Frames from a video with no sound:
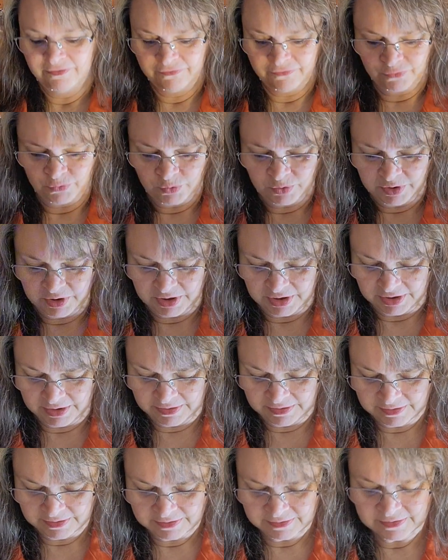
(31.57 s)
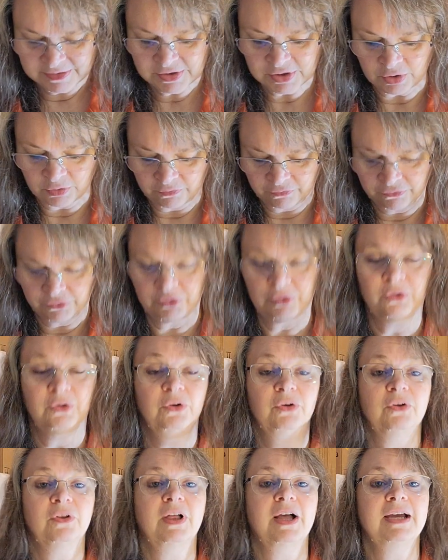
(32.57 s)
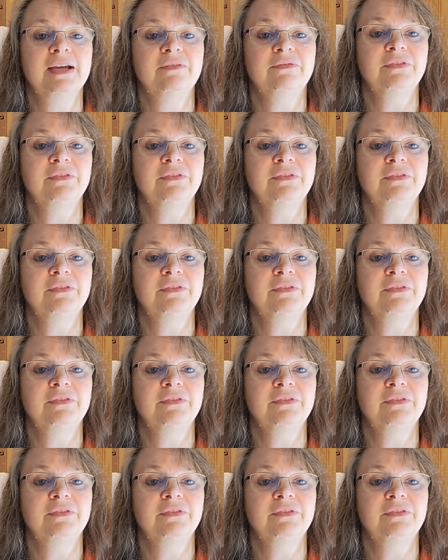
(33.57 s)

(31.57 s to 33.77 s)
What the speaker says: For Sew Frugal, I